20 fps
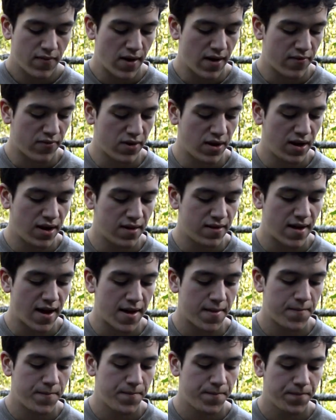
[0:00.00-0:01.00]
I ever needed that.
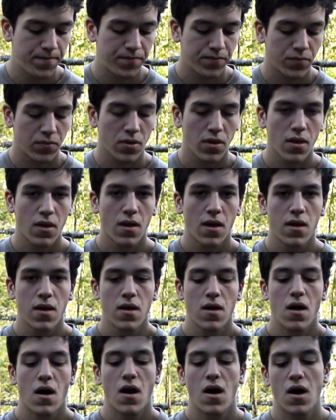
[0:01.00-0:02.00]

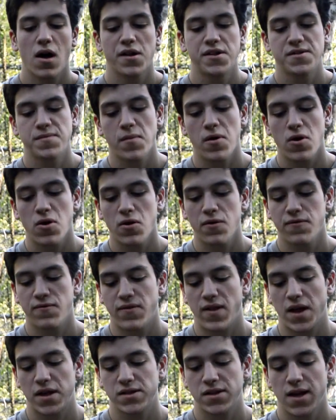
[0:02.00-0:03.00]
Small
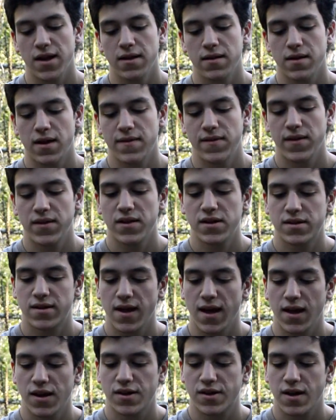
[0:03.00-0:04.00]
flashlight. I think this
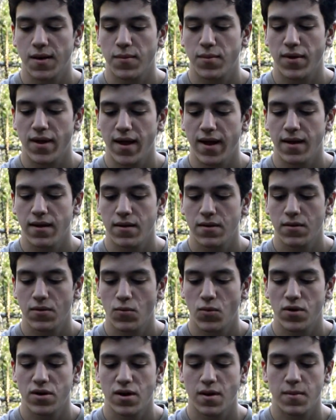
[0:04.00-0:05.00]
takes AA,
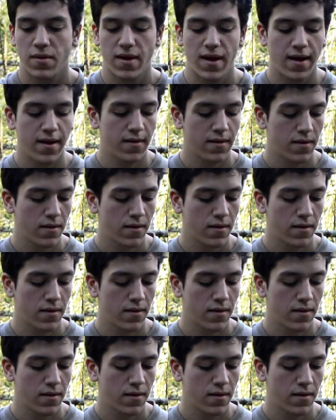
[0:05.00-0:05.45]
1 AA.